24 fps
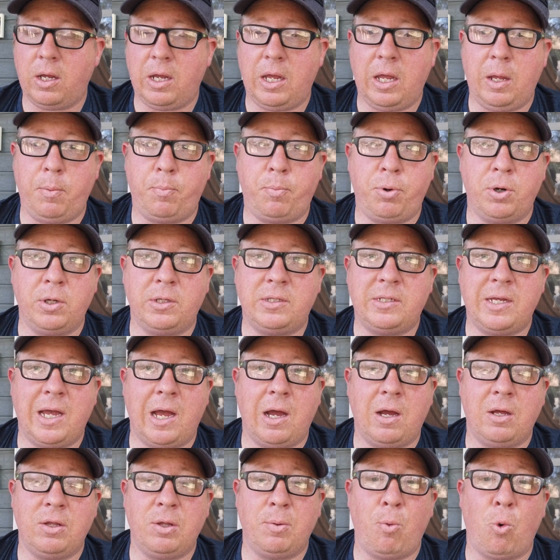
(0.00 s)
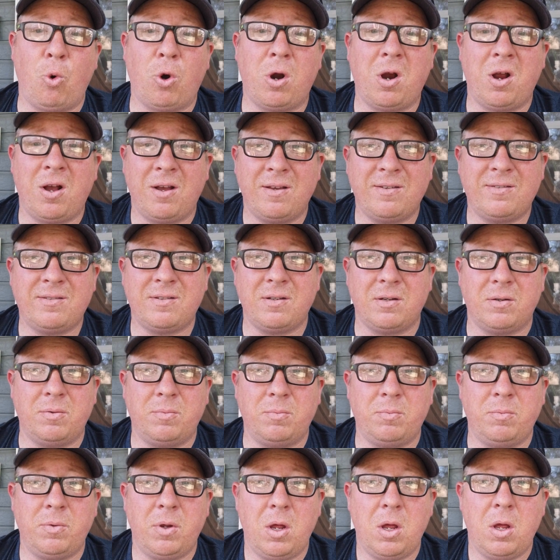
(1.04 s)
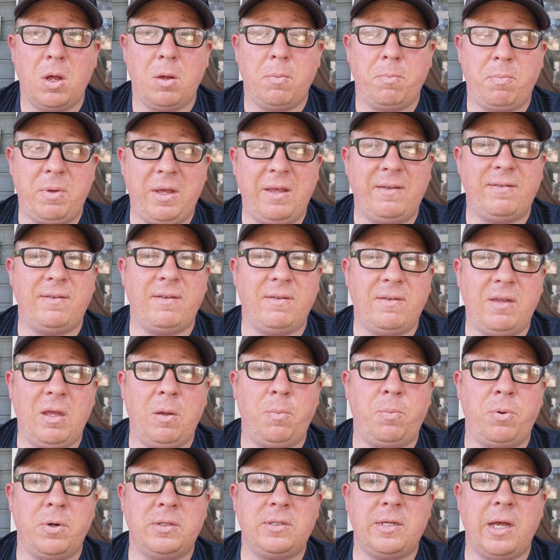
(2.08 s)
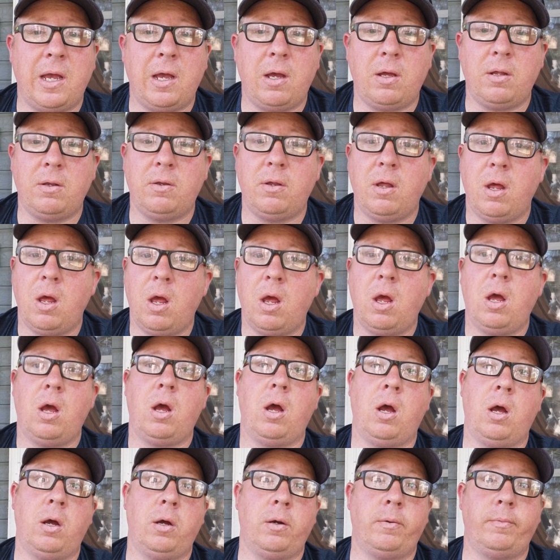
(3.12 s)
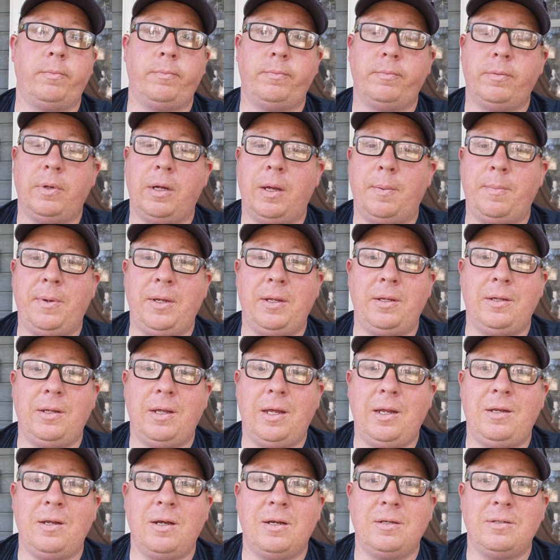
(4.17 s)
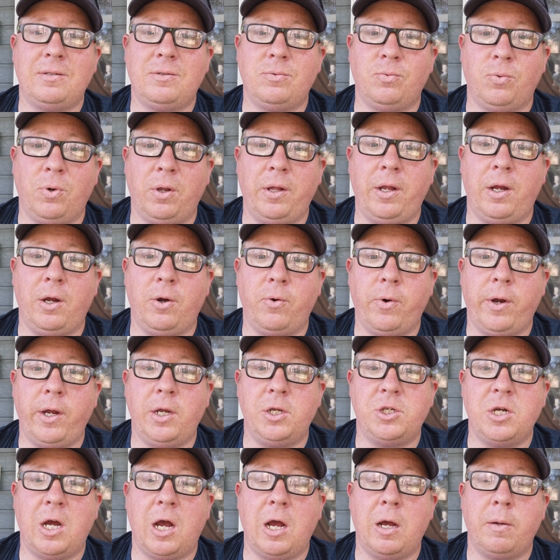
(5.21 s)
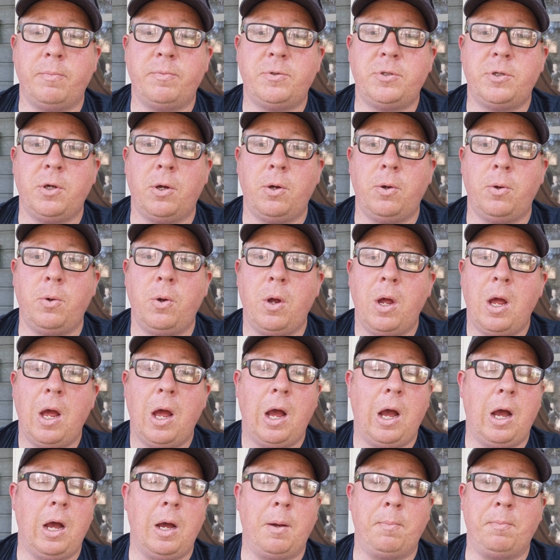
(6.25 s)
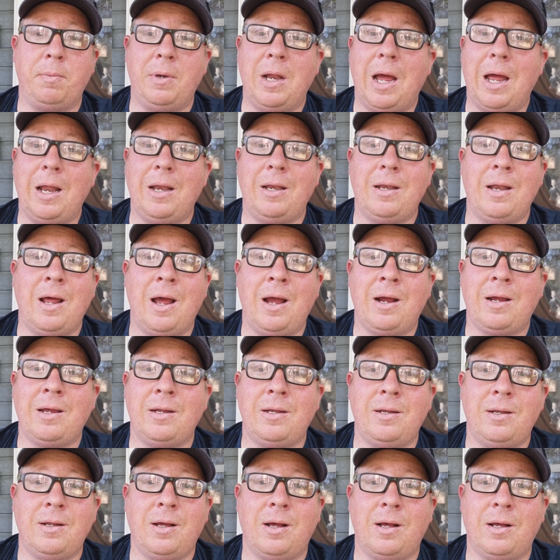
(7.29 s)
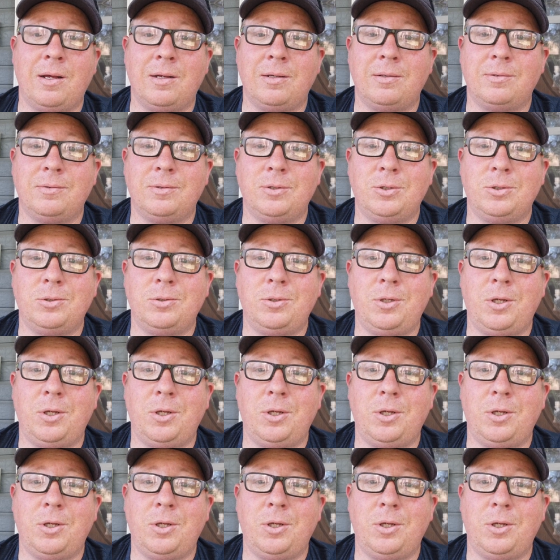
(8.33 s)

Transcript: he puts out, the more custom pieces he puts out. He does really a great job. So, not knocking,